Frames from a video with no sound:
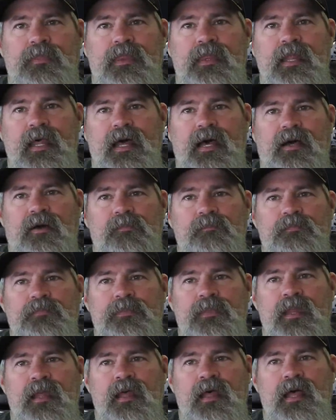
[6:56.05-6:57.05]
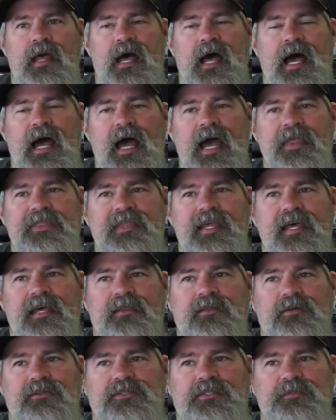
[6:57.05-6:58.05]
Now, I
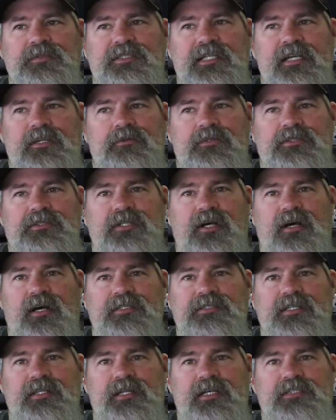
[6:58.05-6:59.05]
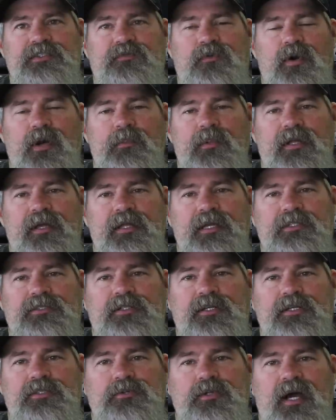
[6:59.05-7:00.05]
think there's some secret sauce in this formula that's
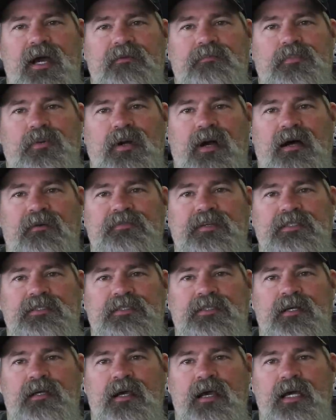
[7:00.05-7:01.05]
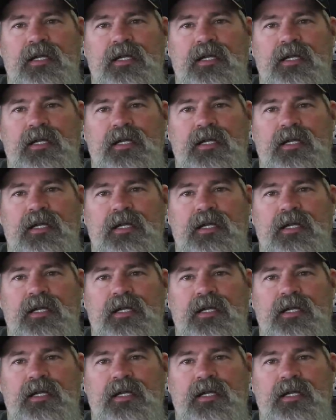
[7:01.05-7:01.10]
going to drive profits